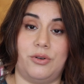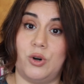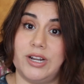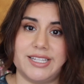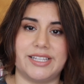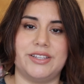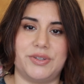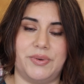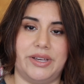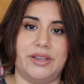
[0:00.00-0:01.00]
or listen
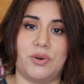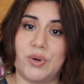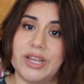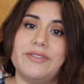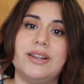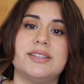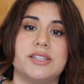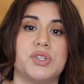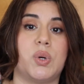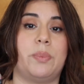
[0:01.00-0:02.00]
to it, or even
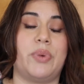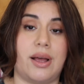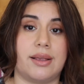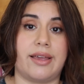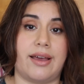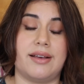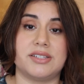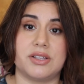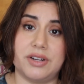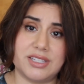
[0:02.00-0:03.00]
listen to a
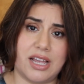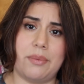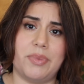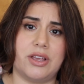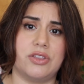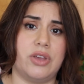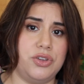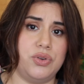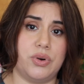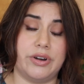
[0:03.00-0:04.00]
podcast on the topic that
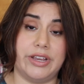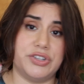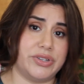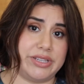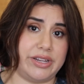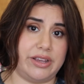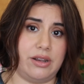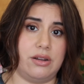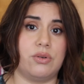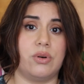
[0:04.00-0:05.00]
you are interested
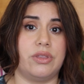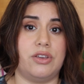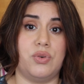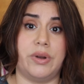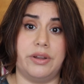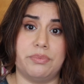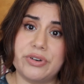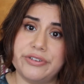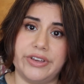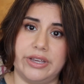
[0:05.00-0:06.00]
in or that you want to
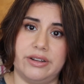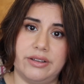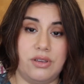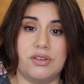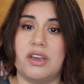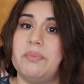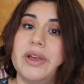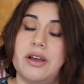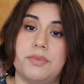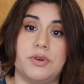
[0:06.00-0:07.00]
improve in. You can
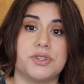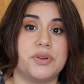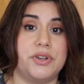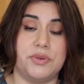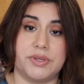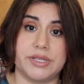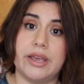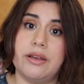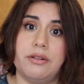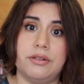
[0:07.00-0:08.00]
pick up also a new
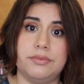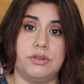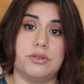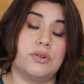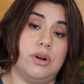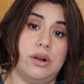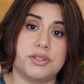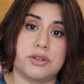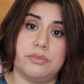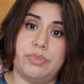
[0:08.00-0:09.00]
skill. You could
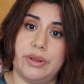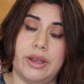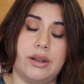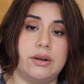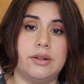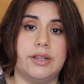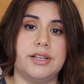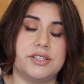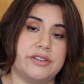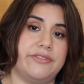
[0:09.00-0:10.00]
also complete an
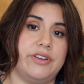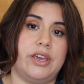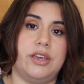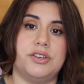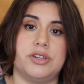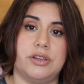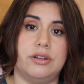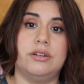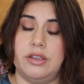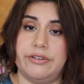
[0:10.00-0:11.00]
online
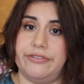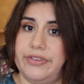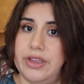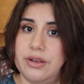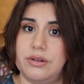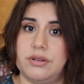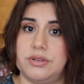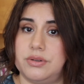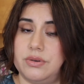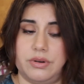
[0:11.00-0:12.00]
certification in your
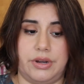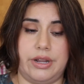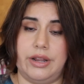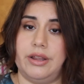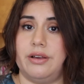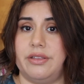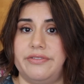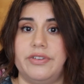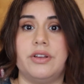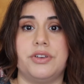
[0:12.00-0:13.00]
field or in any other
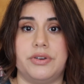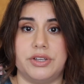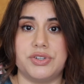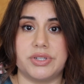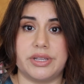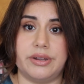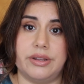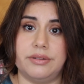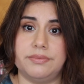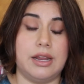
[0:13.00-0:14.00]
field you're interested
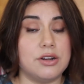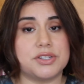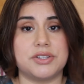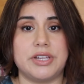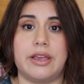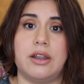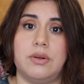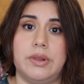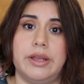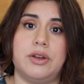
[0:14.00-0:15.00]
in, and also take an
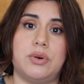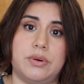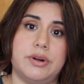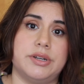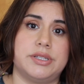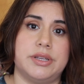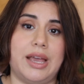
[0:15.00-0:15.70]
online course.